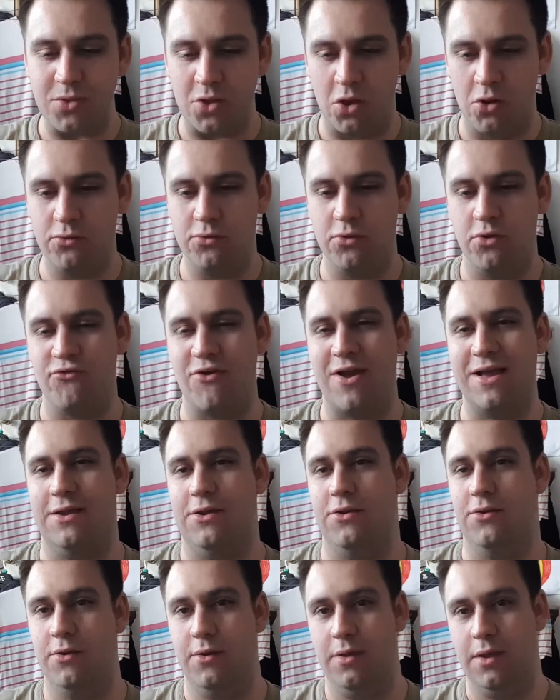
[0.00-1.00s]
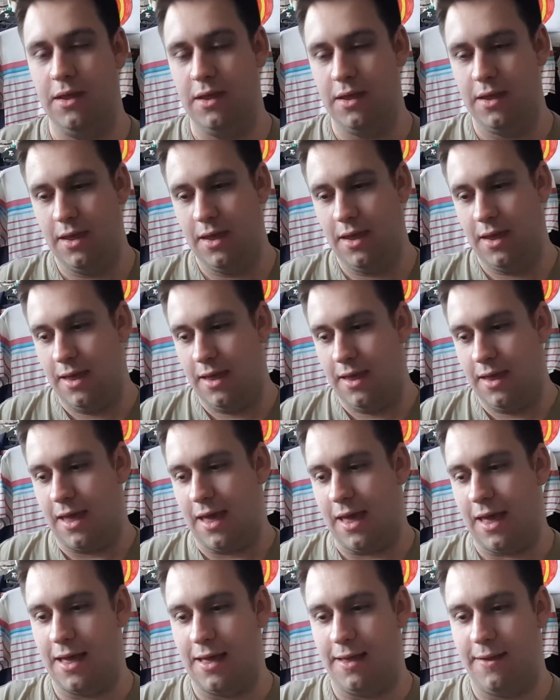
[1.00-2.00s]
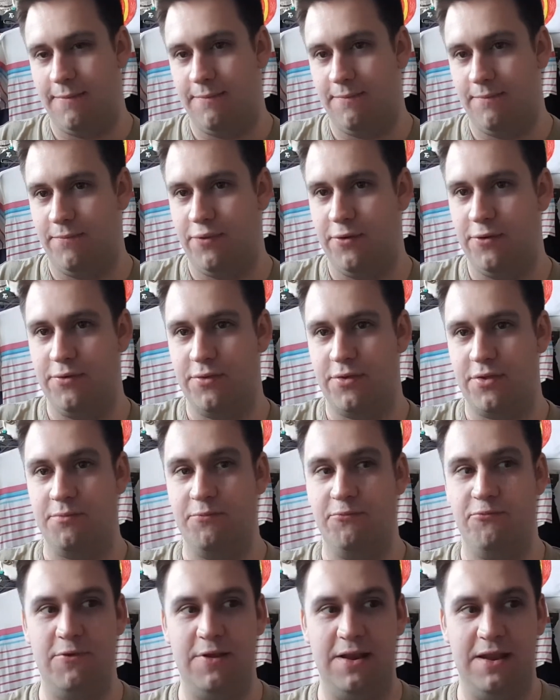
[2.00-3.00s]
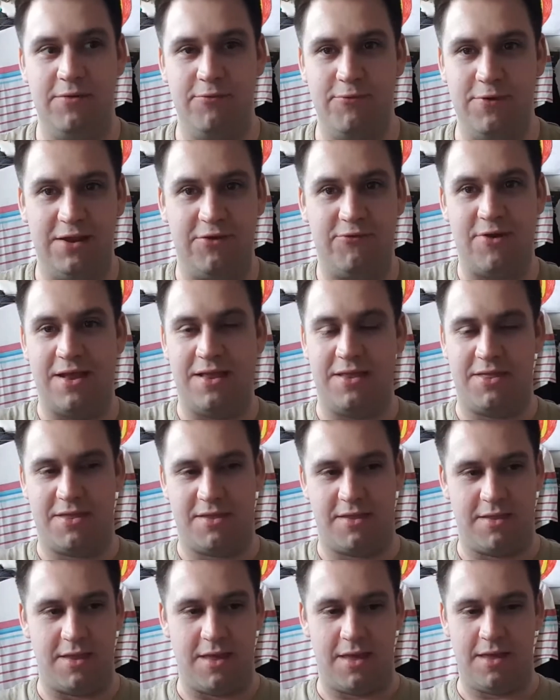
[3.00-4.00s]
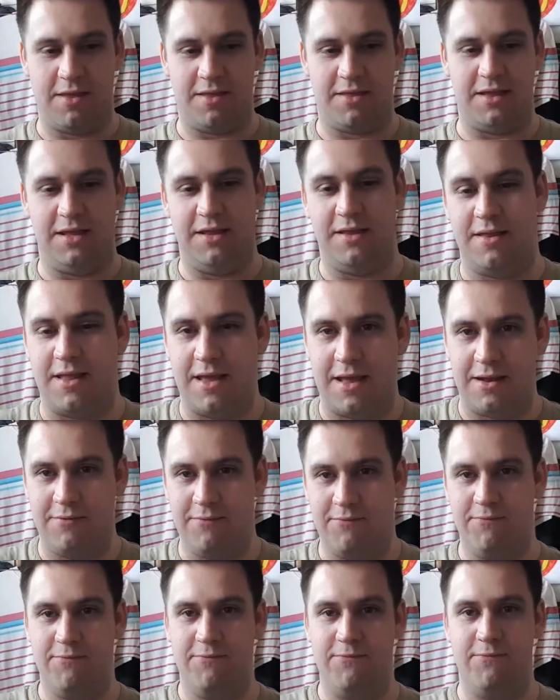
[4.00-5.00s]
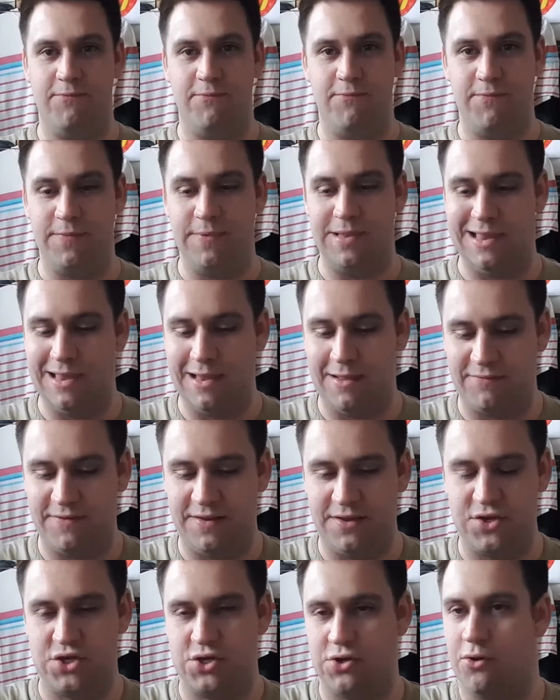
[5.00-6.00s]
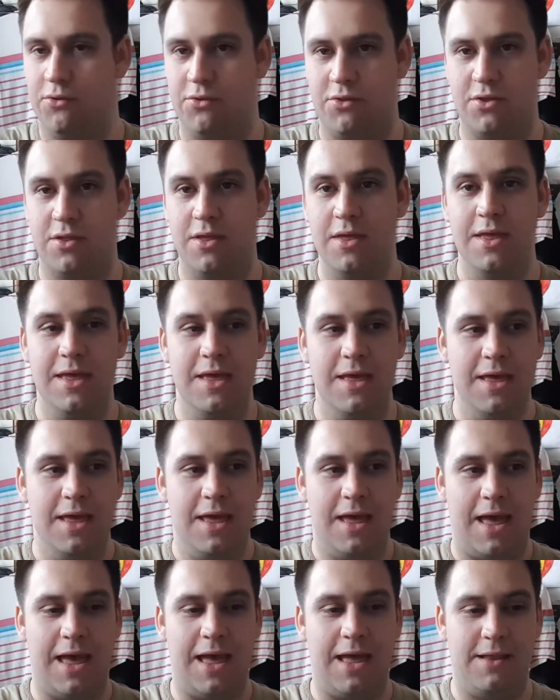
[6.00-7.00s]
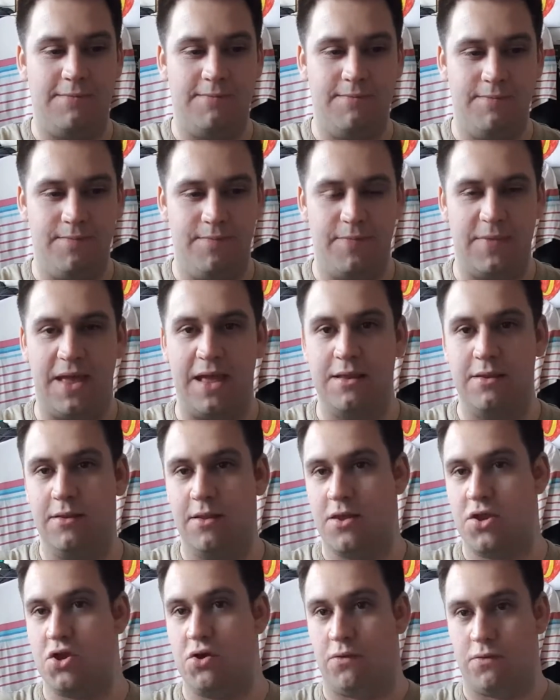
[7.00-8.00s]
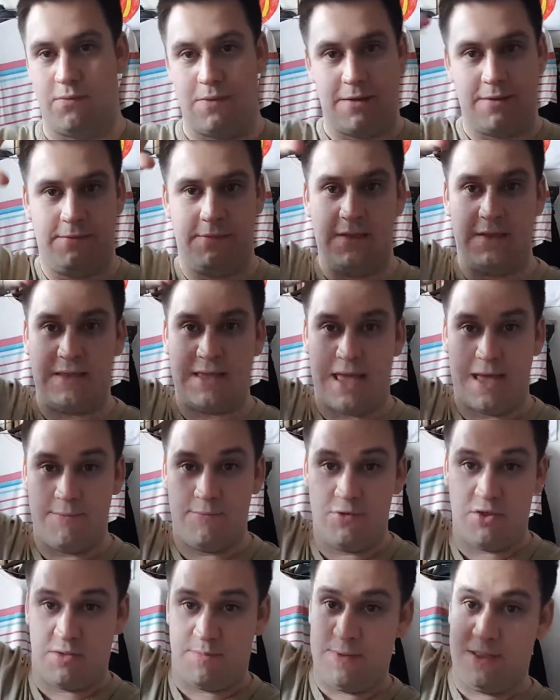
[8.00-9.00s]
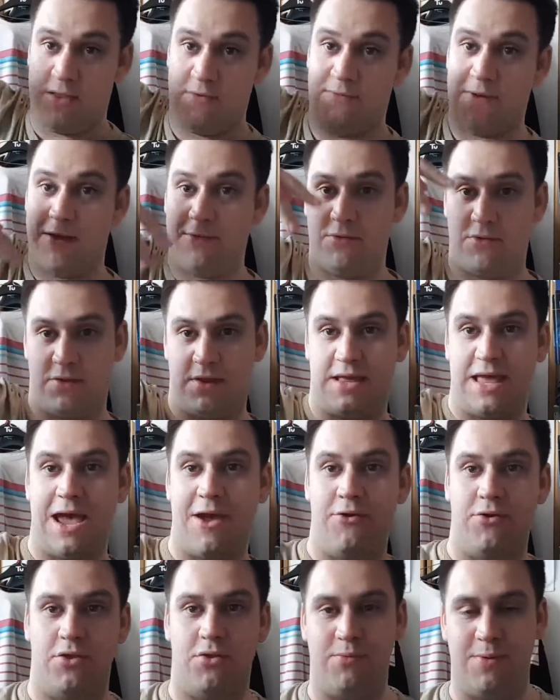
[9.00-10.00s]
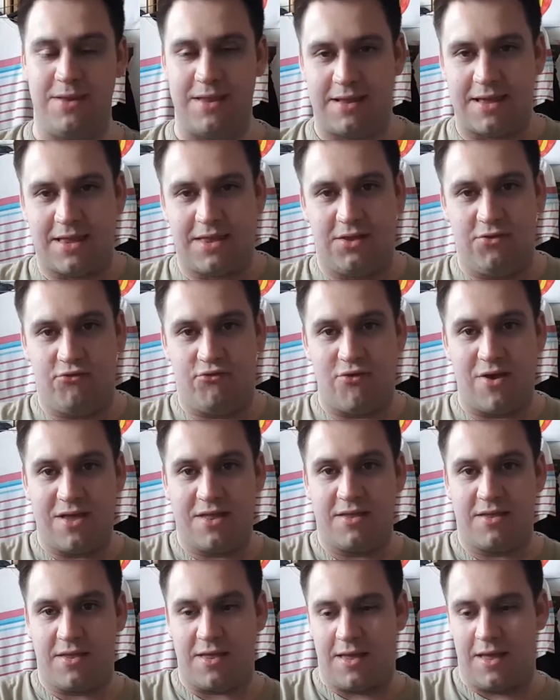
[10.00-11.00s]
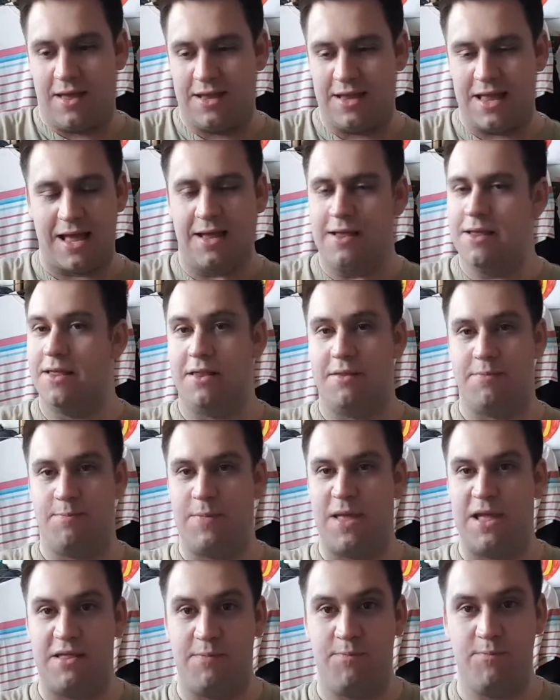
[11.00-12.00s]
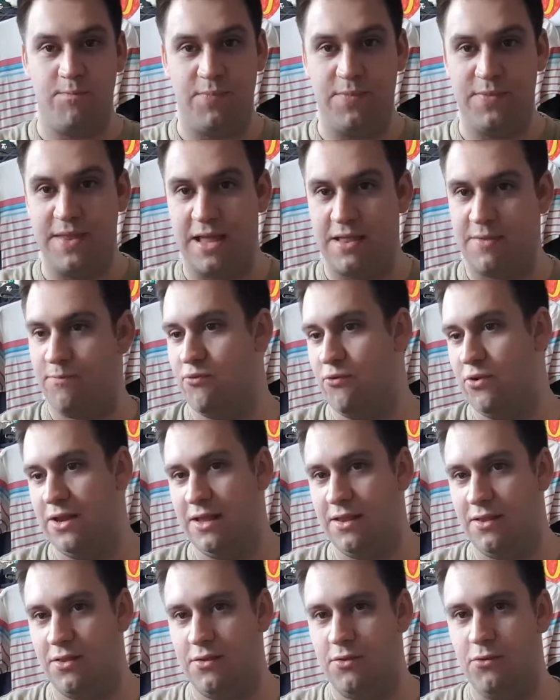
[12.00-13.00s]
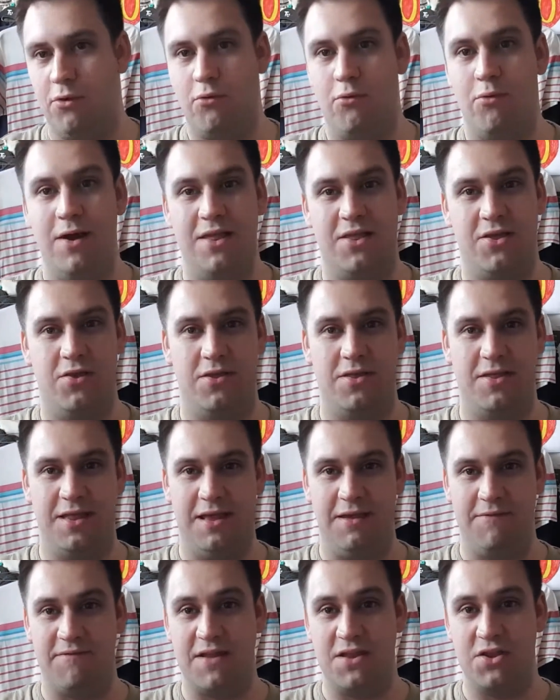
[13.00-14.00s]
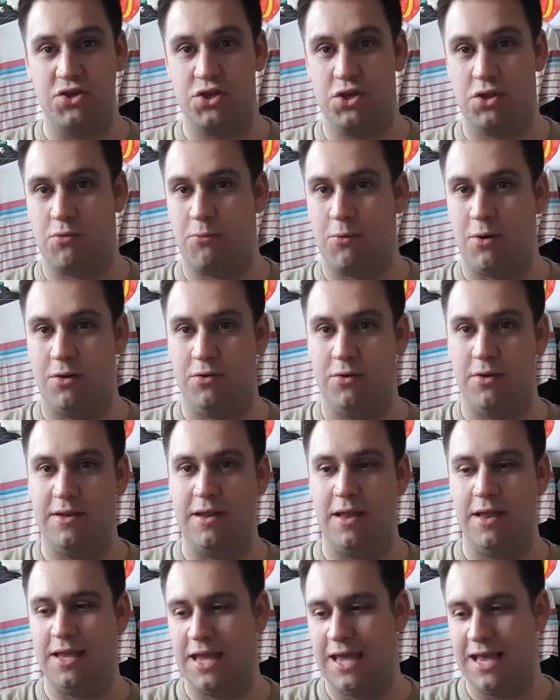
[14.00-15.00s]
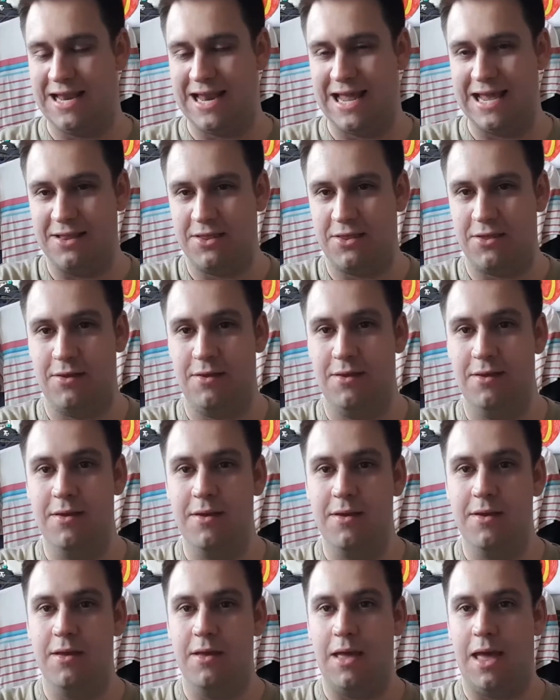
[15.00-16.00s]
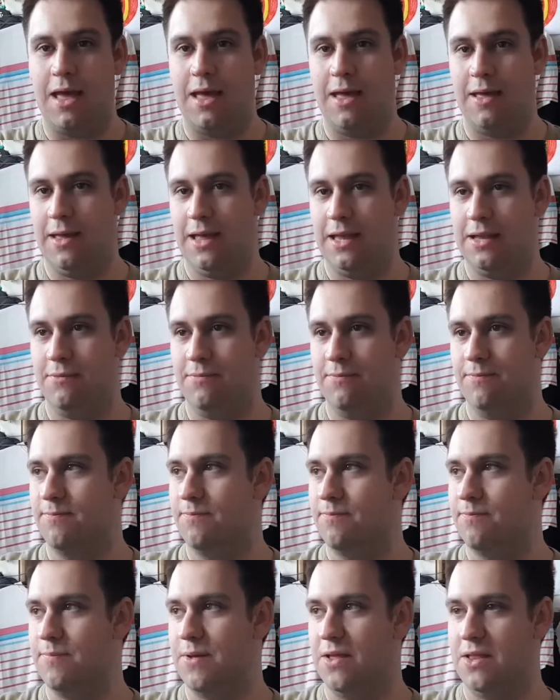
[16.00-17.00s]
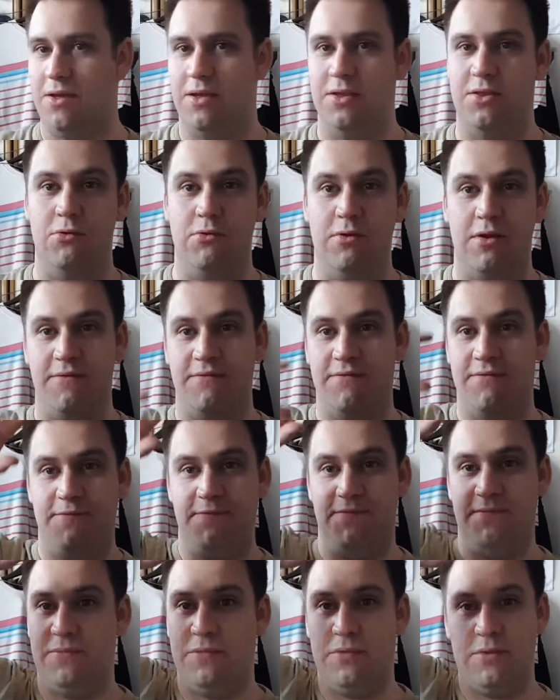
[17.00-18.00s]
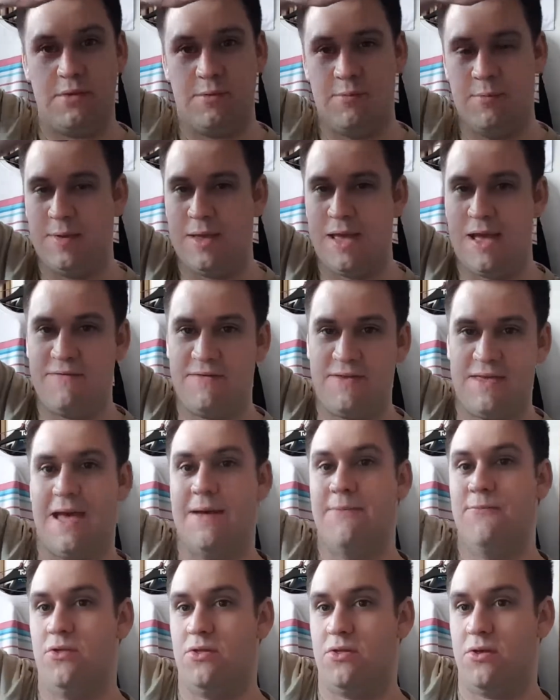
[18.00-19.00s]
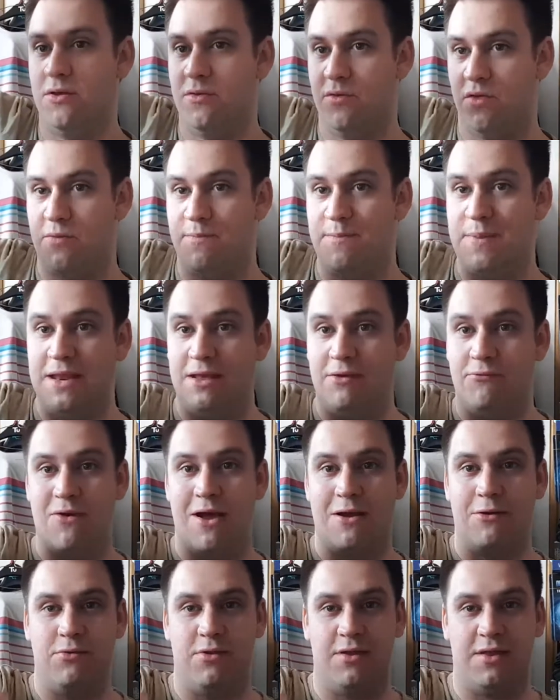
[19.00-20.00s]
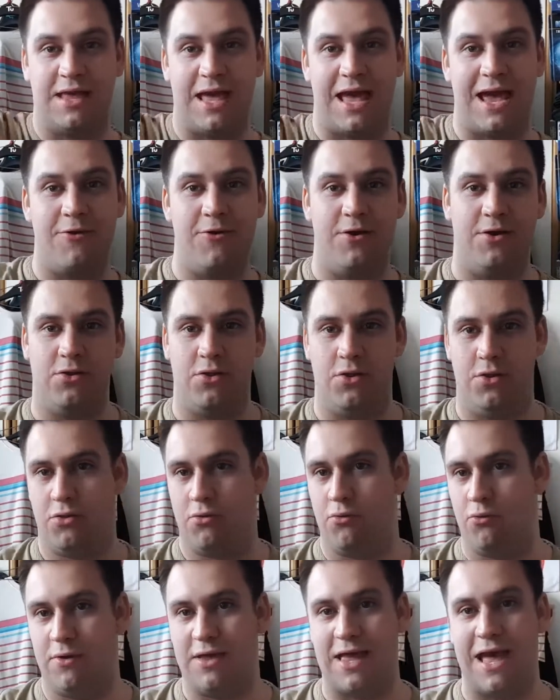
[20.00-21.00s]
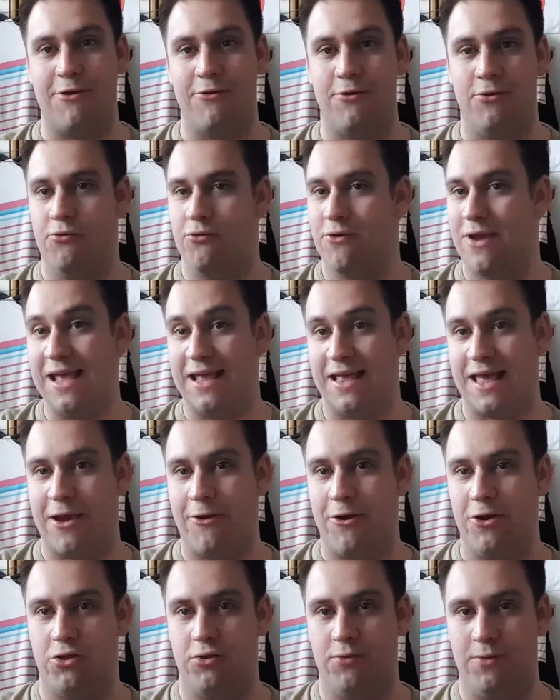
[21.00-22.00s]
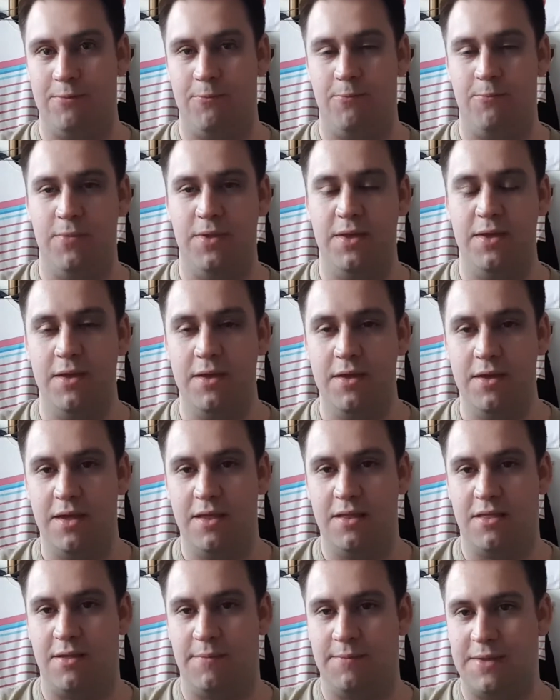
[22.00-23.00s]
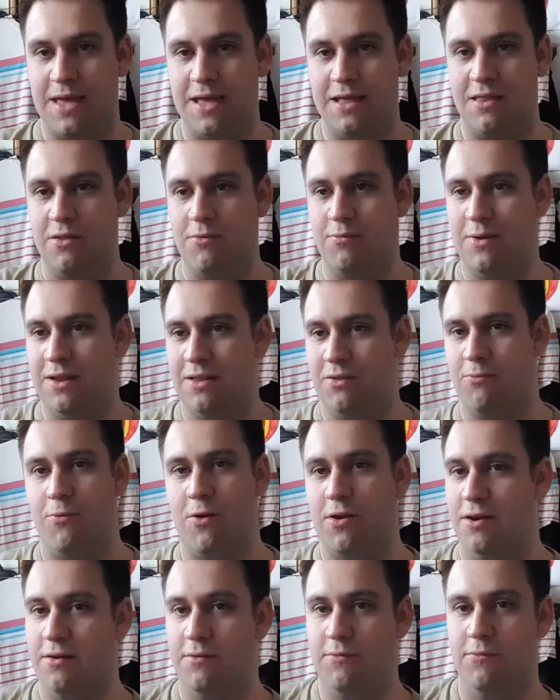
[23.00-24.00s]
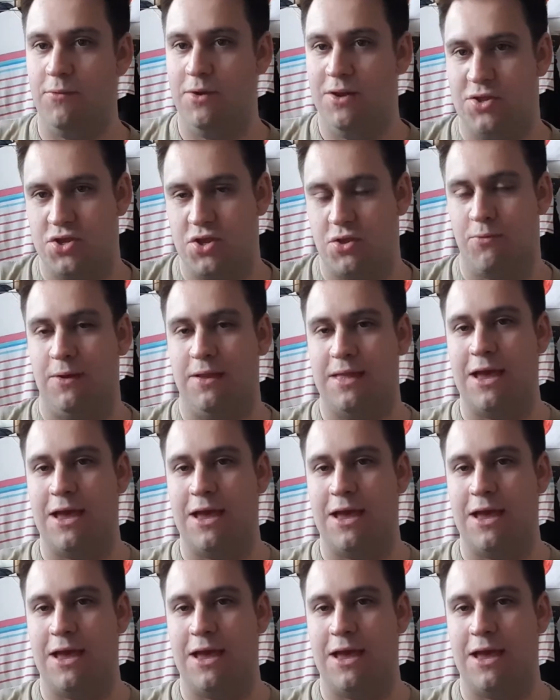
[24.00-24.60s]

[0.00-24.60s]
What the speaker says: on the dragon. Some really, really great scenes then. Lovely shots. And the shots where the camera spins around the characters when they're getting dressed. That's brilliant. Not quite as good as the Avengers one a year later. But I do love when we have cameras kind of spinning around the characters, or a character in some cases when it's just one